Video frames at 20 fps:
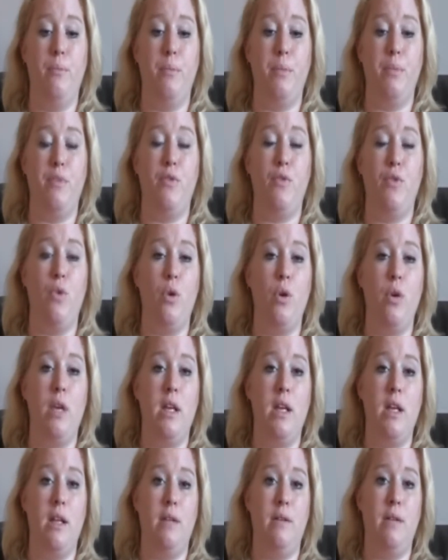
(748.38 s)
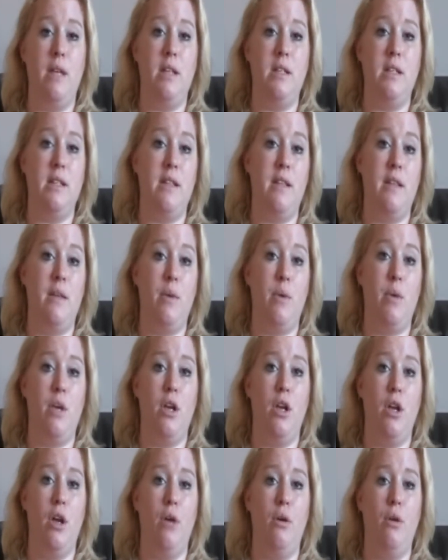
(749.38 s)
he said that we can
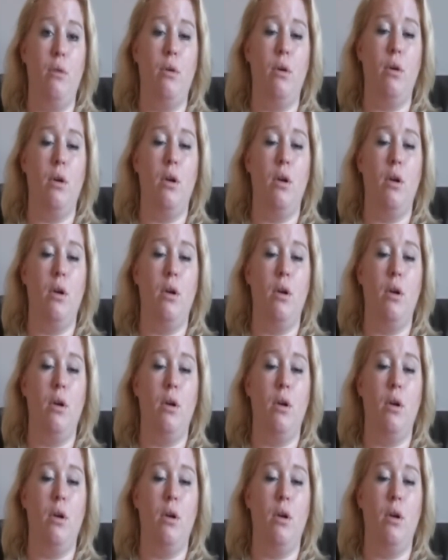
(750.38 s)
go.